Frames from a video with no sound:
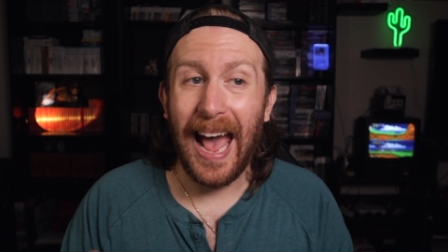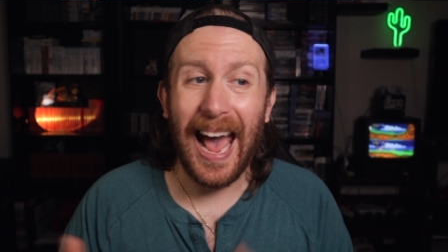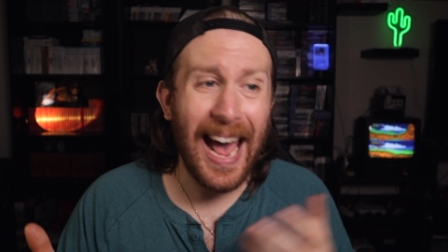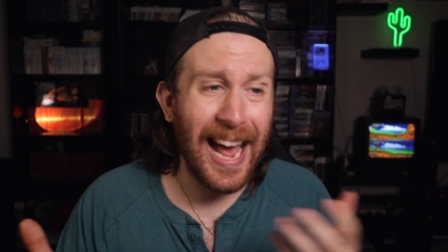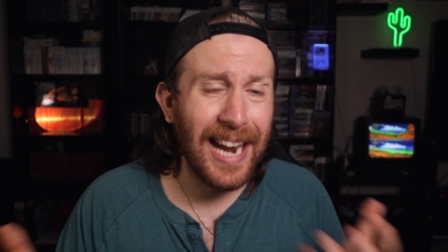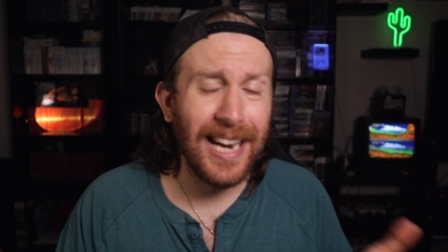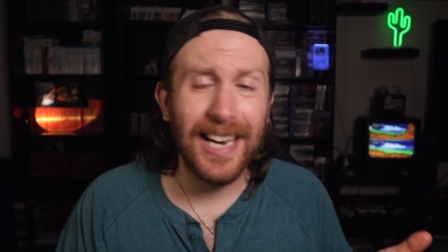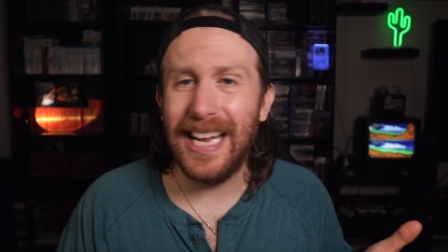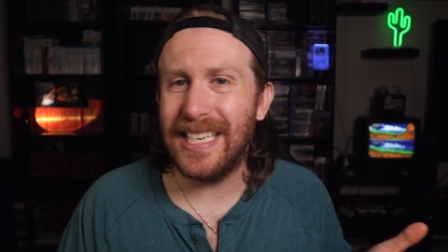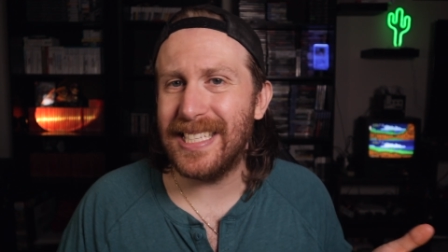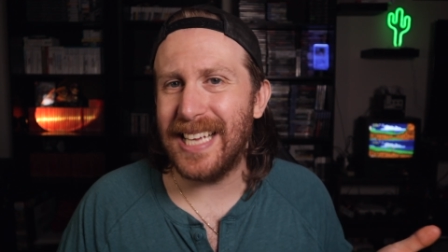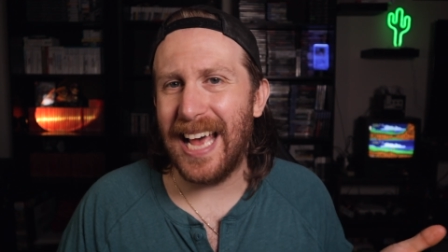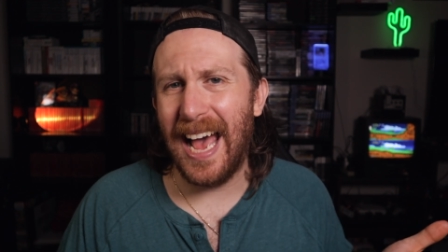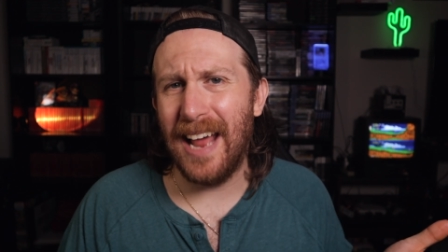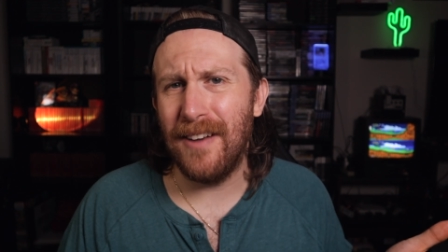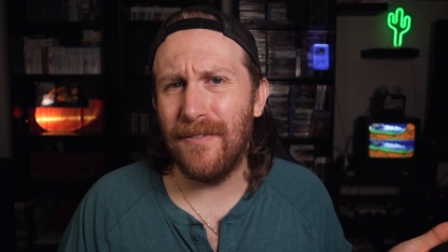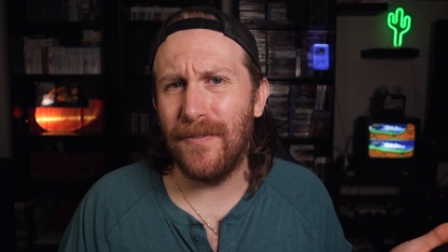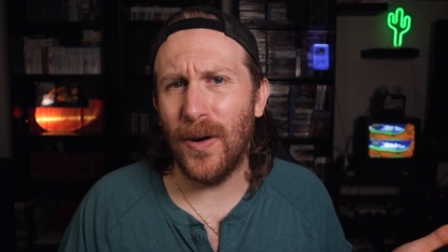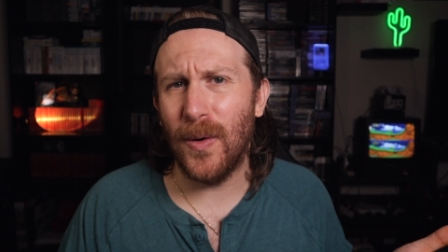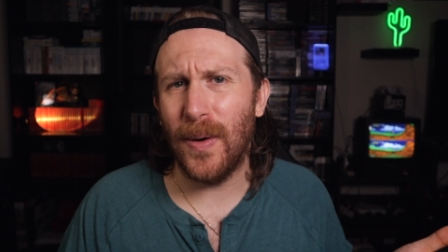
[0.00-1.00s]
And it has a
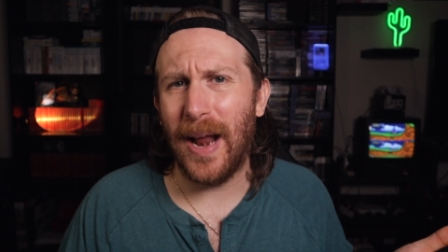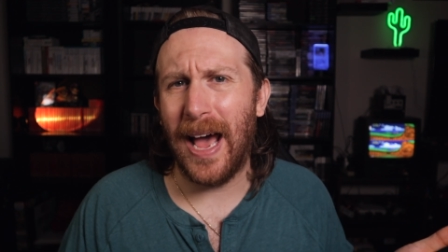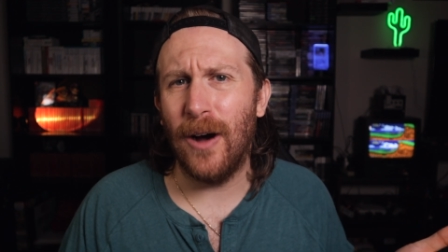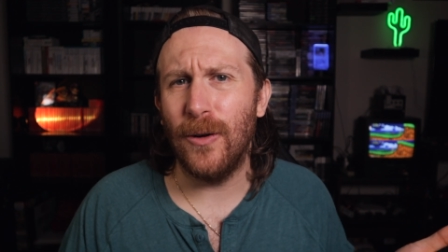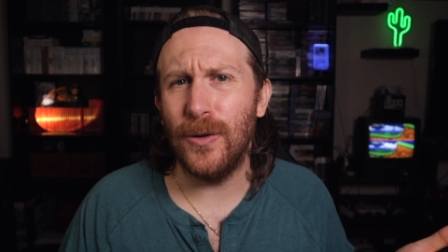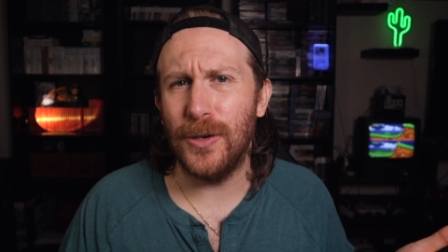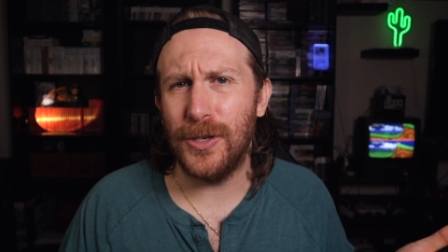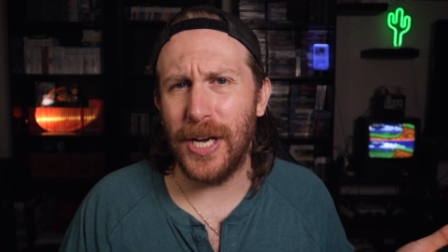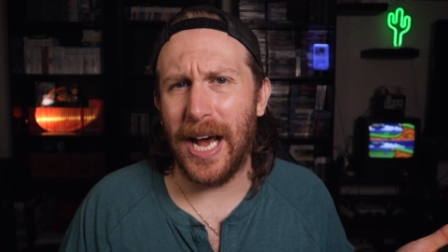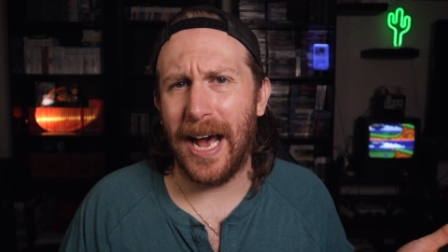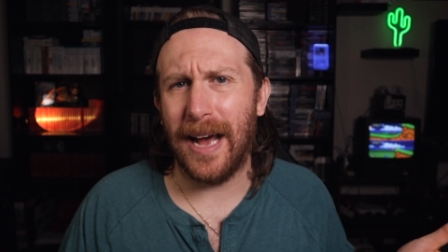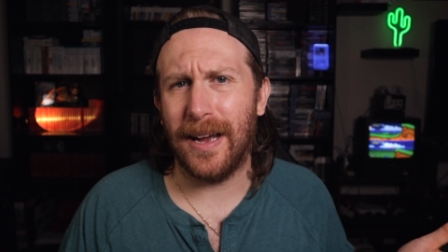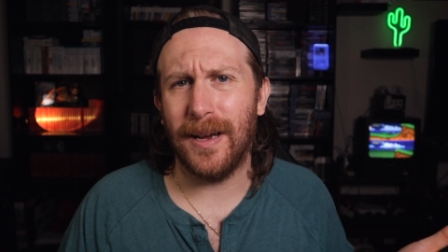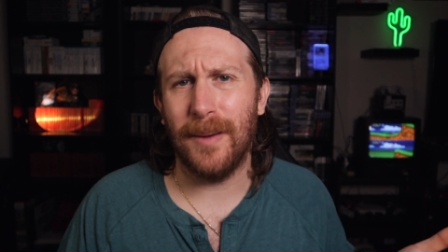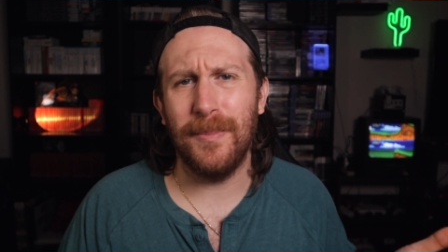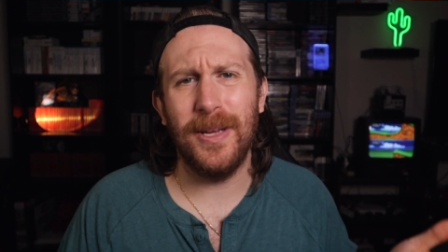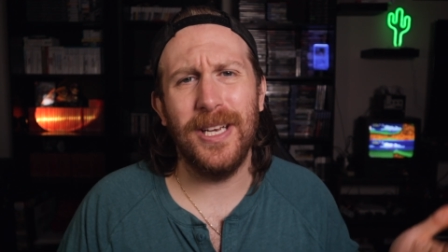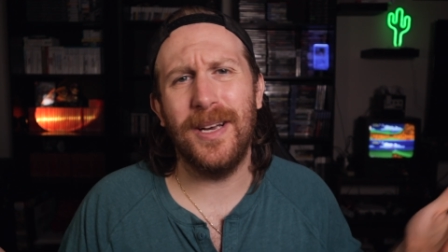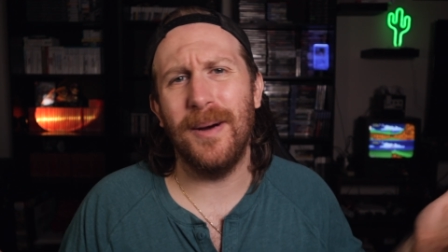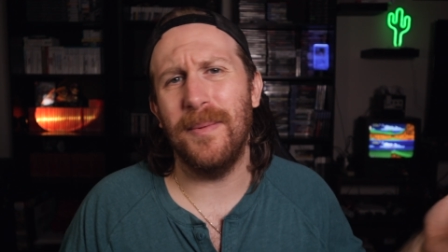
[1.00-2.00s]
headphone out jack.
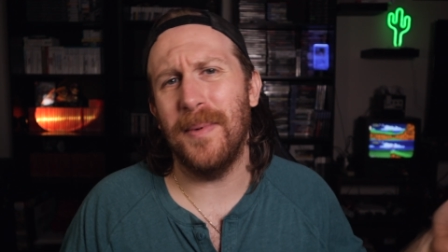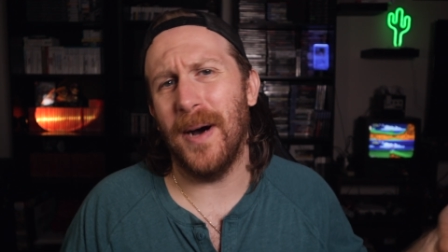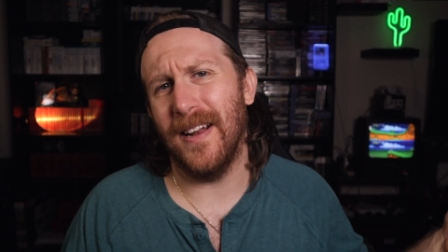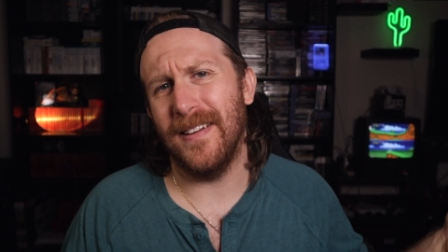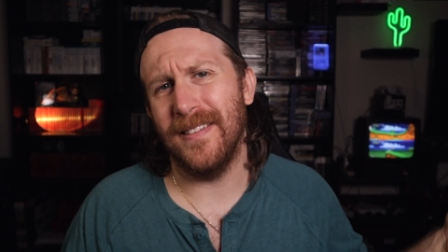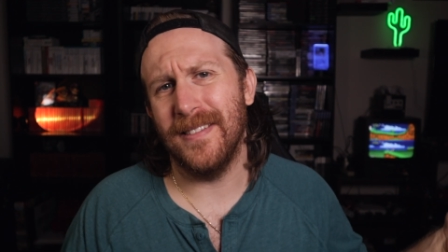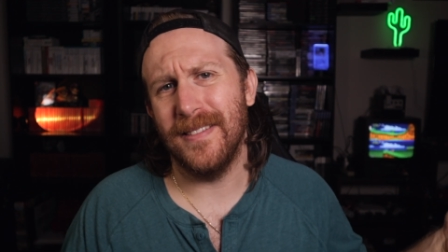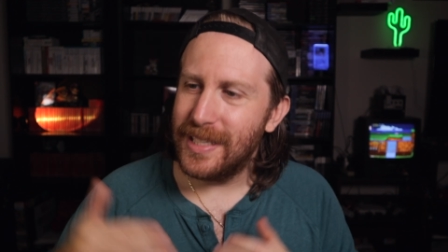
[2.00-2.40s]
I mean, come on.